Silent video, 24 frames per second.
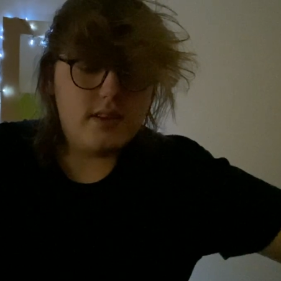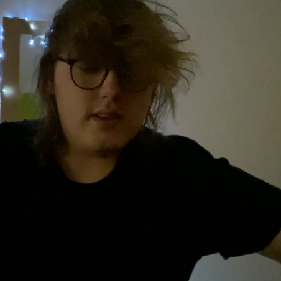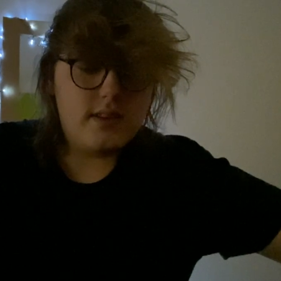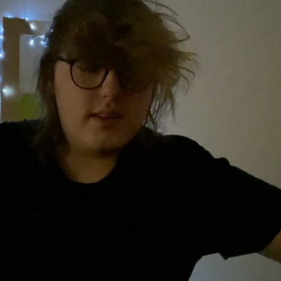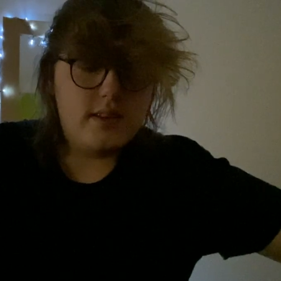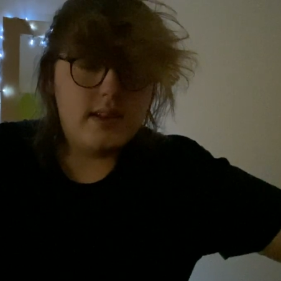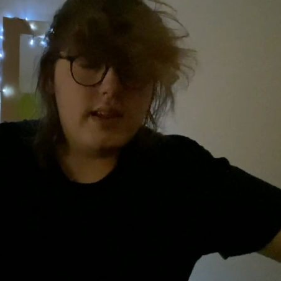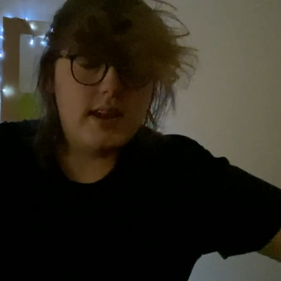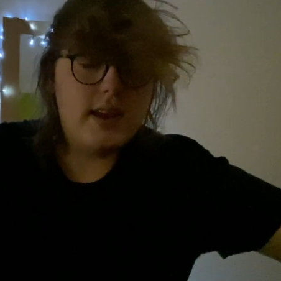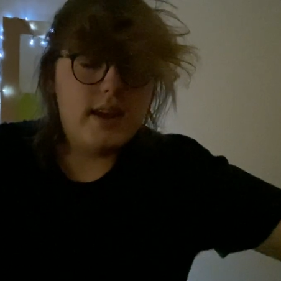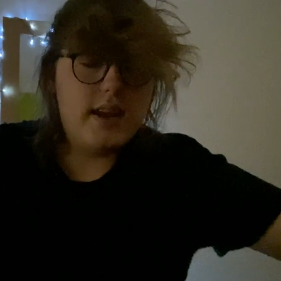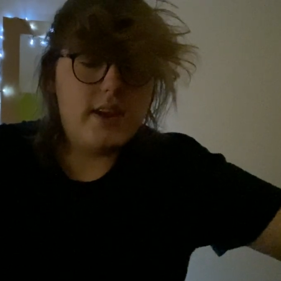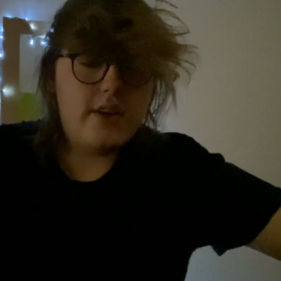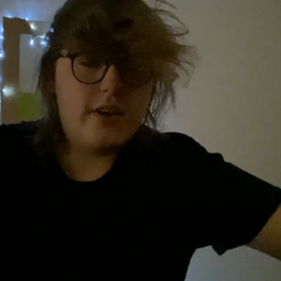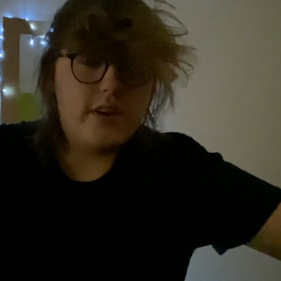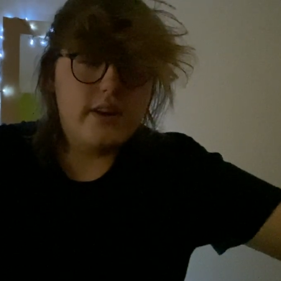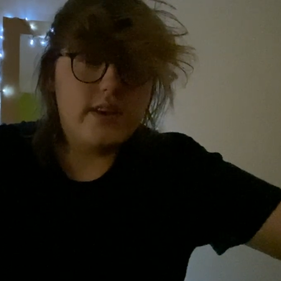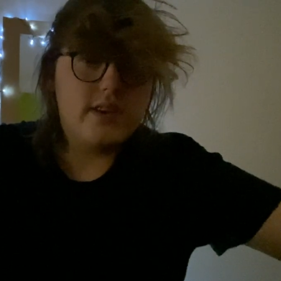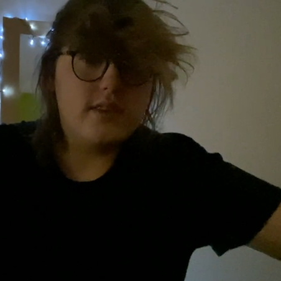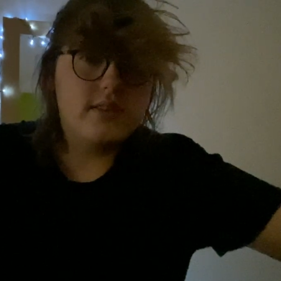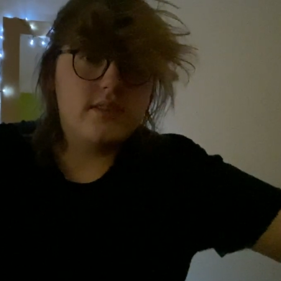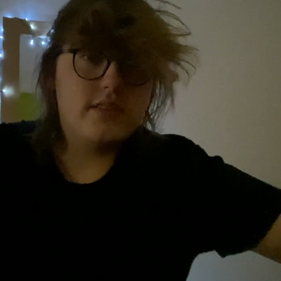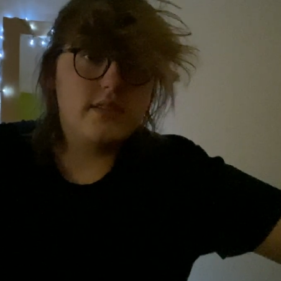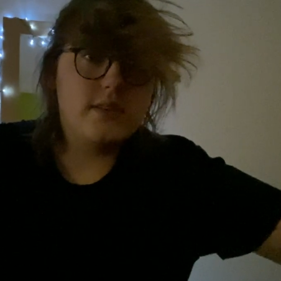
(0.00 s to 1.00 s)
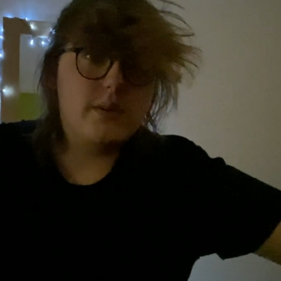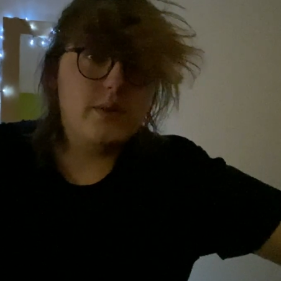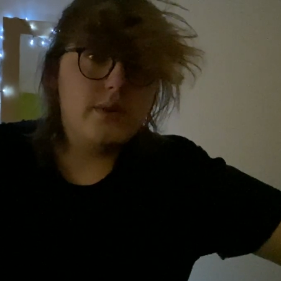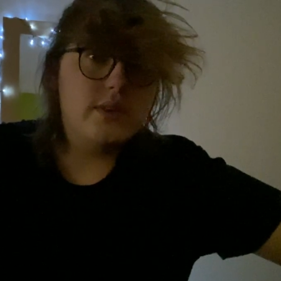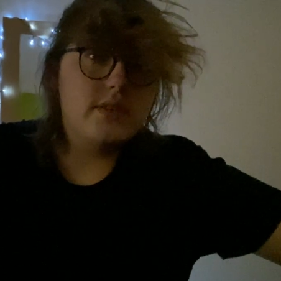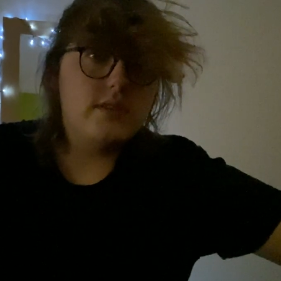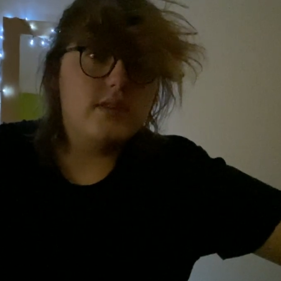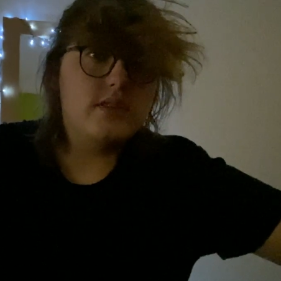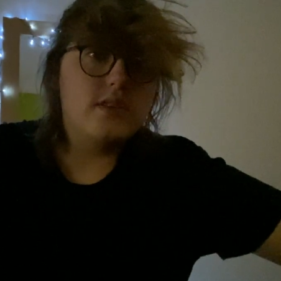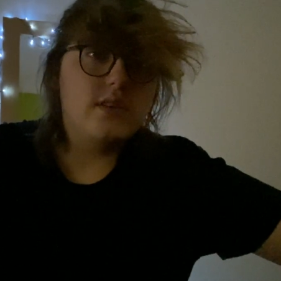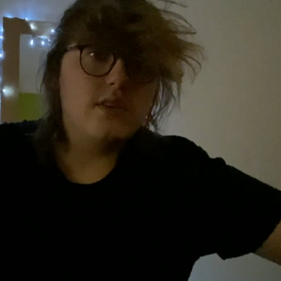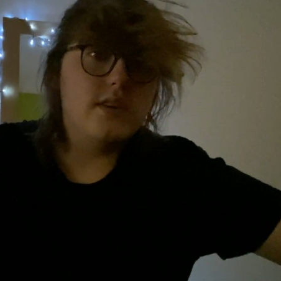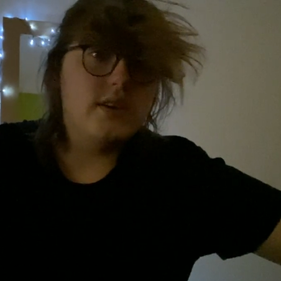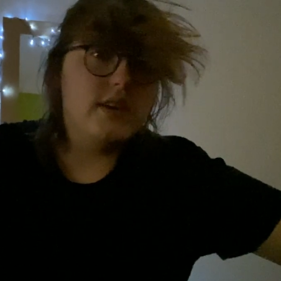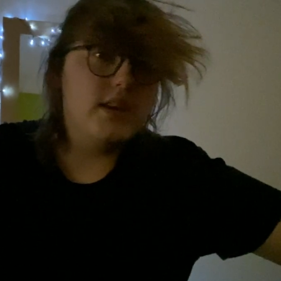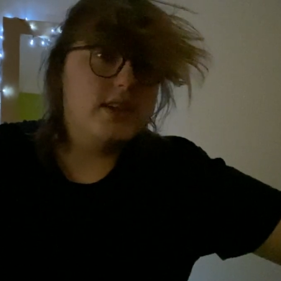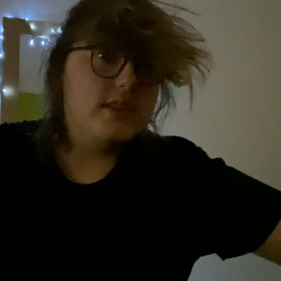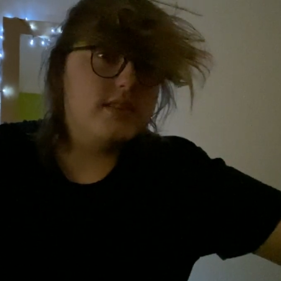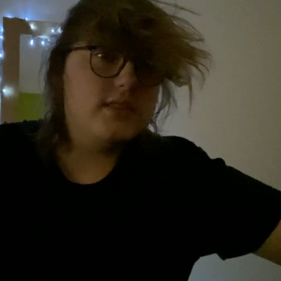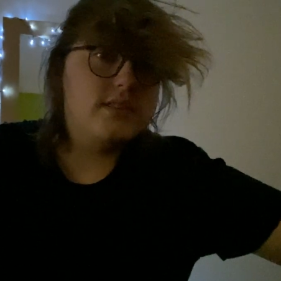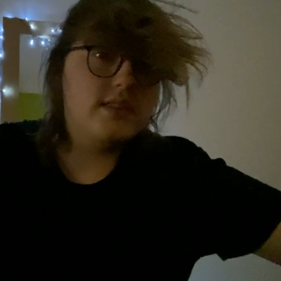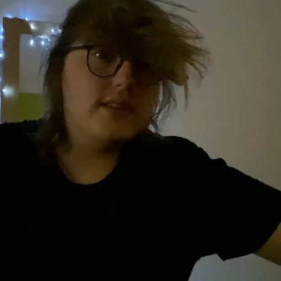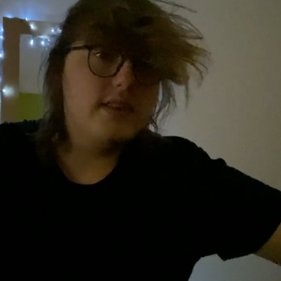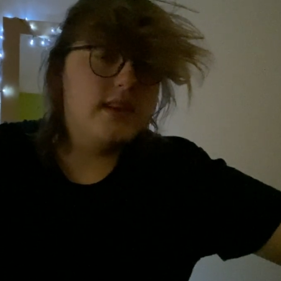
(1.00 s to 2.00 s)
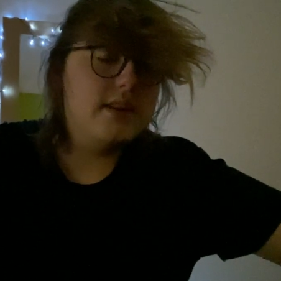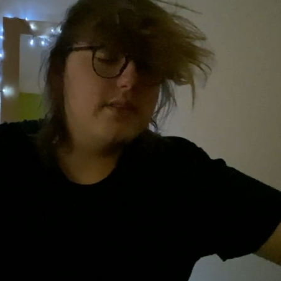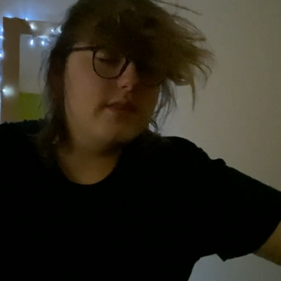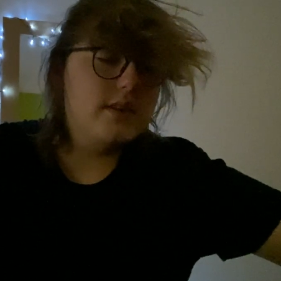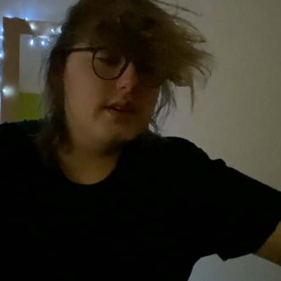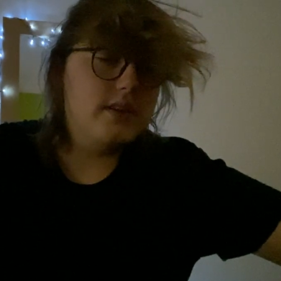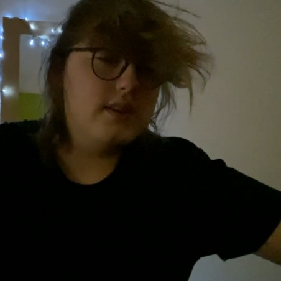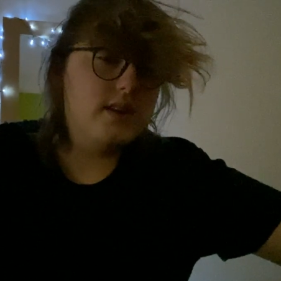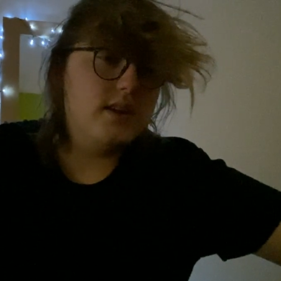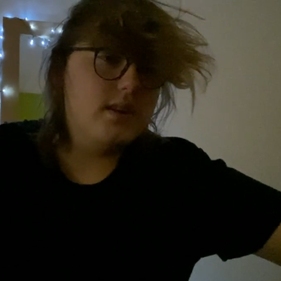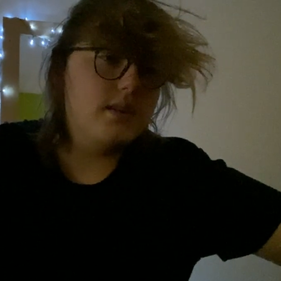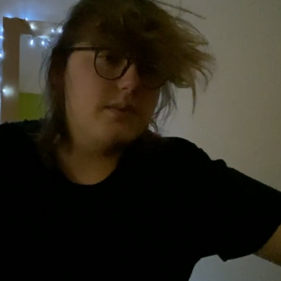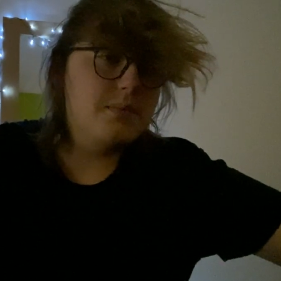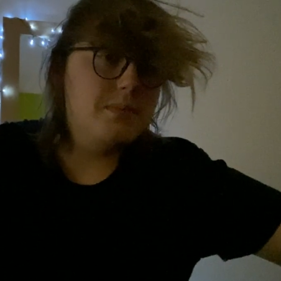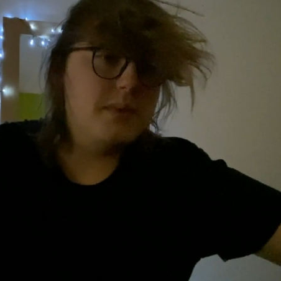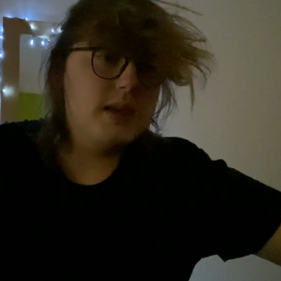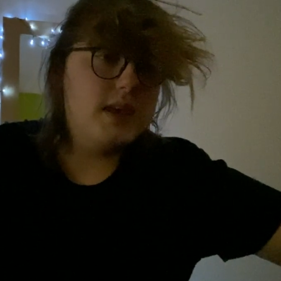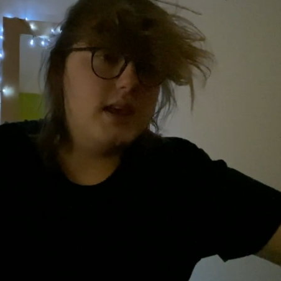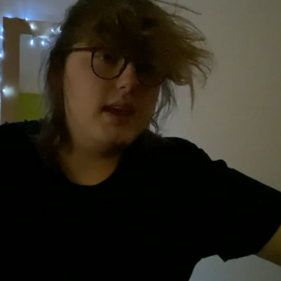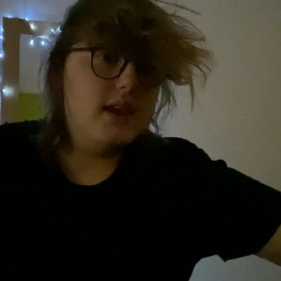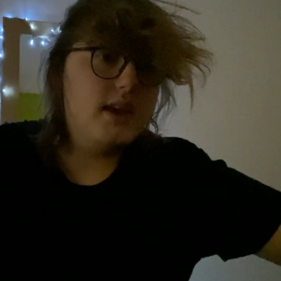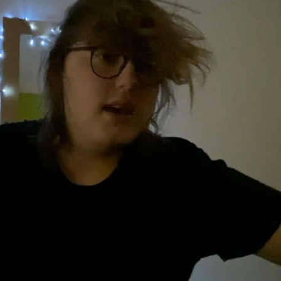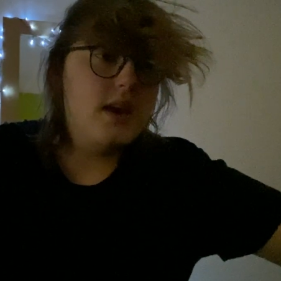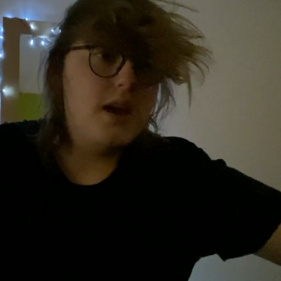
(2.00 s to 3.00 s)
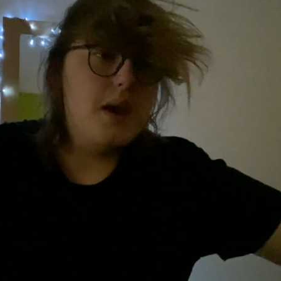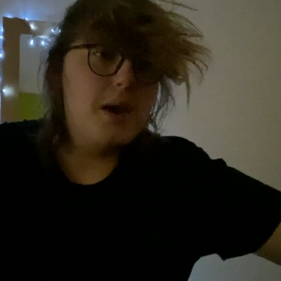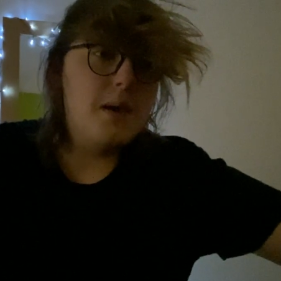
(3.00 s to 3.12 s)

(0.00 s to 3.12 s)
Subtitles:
the lyrics to a song, it's never gonna be